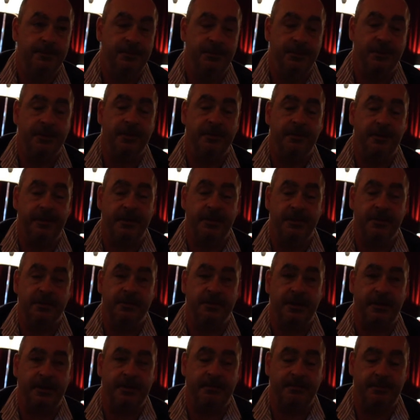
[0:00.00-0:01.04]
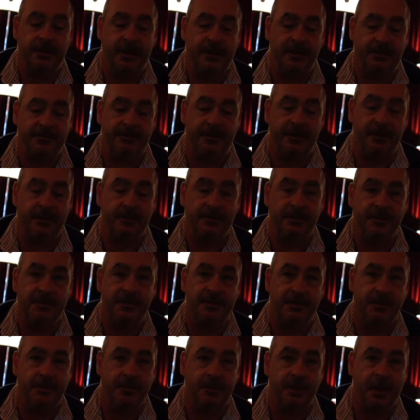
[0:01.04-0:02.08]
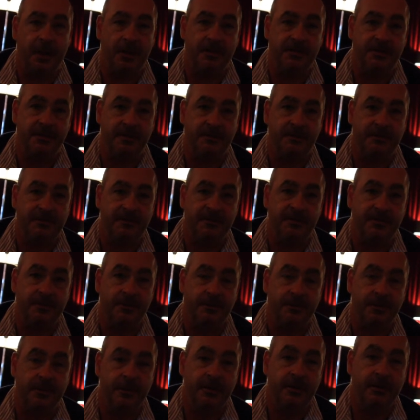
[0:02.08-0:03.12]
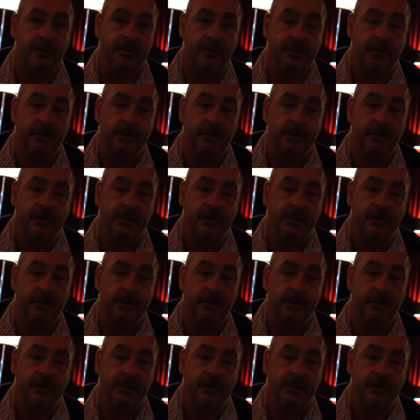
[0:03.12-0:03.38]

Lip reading: during the years I developed this new concept of store,